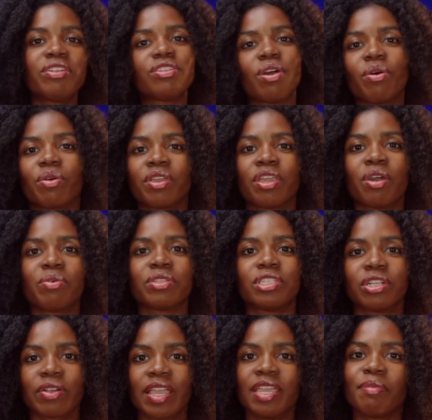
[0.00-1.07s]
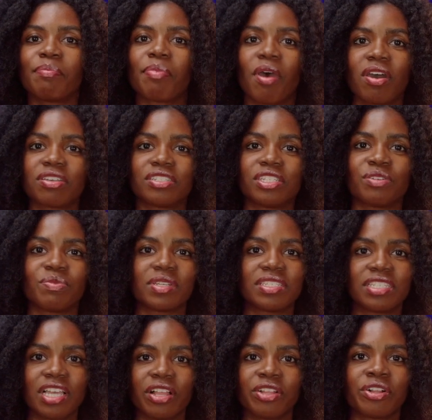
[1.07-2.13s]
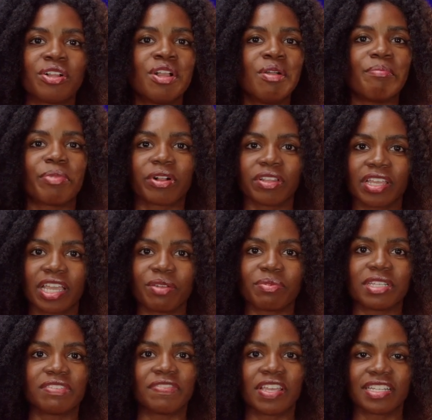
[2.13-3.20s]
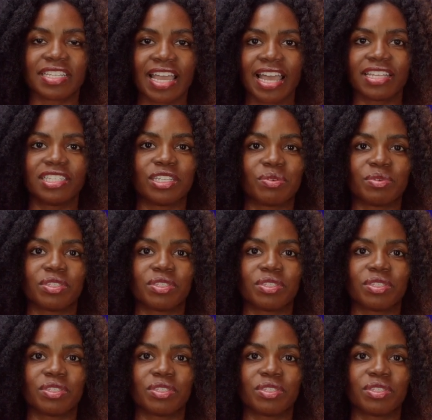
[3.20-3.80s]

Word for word: Tokyo was great, Boston was stellar, Berlin was fantastic.